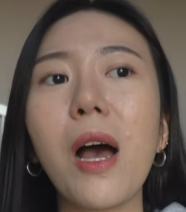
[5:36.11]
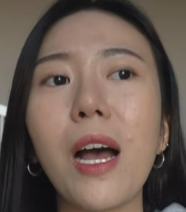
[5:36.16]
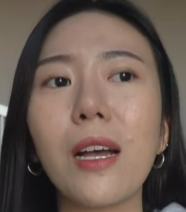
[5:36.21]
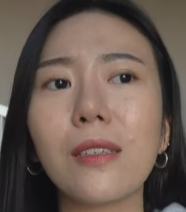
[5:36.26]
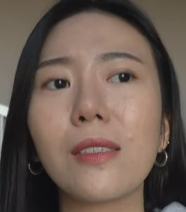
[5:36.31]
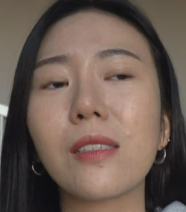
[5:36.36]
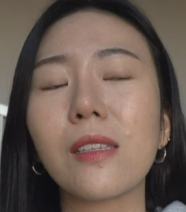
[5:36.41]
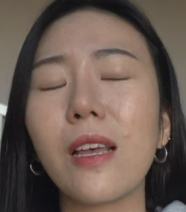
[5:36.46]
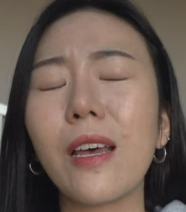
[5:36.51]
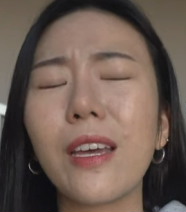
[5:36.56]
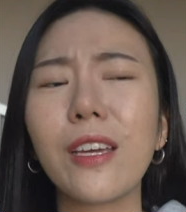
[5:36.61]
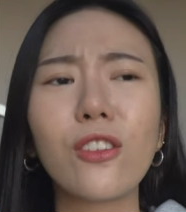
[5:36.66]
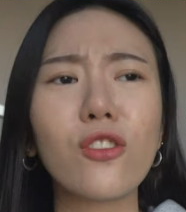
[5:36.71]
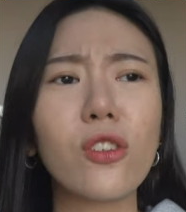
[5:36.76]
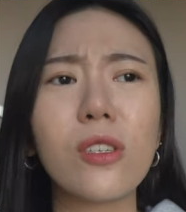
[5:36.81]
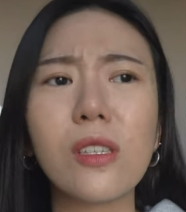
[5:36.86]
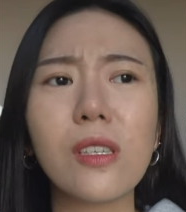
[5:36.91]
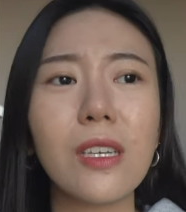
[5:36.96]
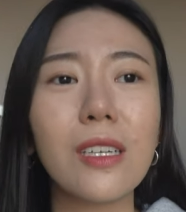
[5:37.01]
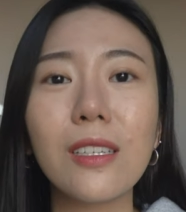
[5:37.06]
as like
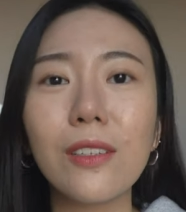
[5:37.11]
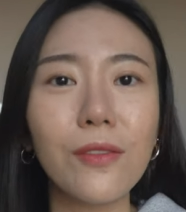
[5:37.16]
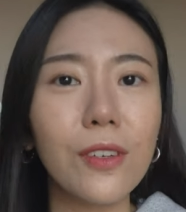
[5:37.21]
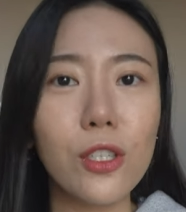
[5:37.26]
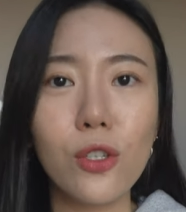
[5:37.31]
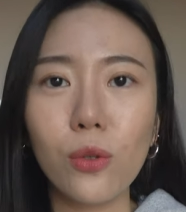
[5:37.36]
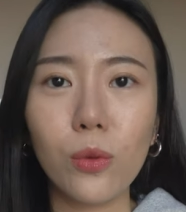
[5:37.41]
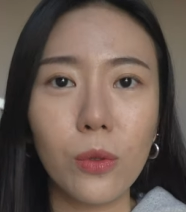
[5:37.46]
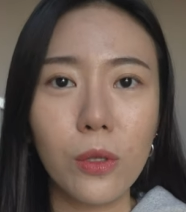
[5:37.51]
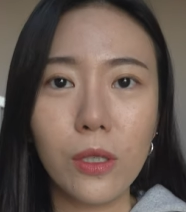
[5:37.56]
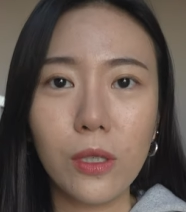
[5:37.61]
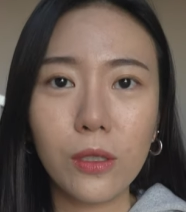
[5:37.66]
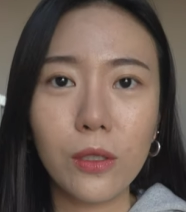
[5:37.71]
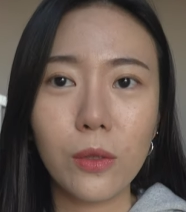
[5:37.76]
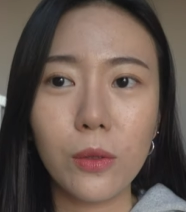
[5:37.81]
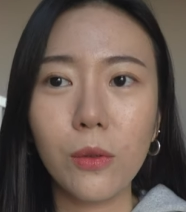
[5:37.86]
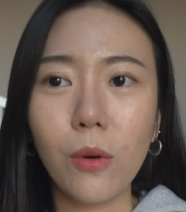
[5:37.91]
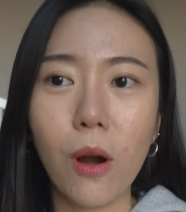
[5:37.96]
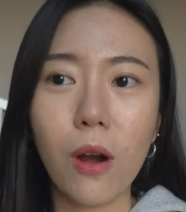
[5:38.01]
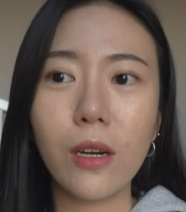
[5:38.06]
just individuals
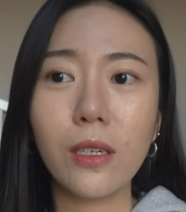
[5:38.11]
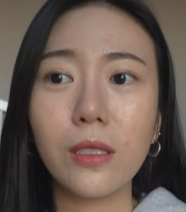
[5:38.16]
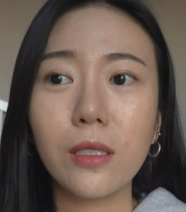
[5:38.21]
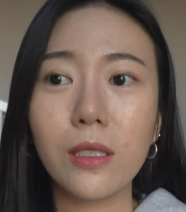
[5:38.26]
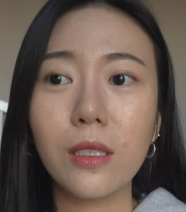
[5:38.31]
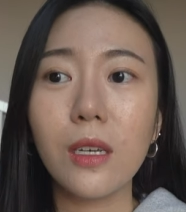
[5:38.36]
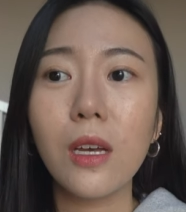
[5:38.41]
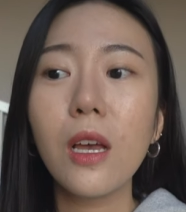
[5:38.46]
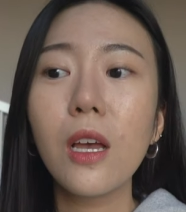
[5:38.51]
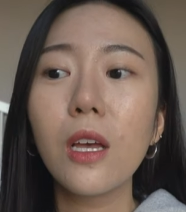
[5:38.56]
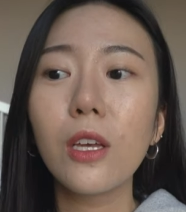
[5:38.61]
who aren't,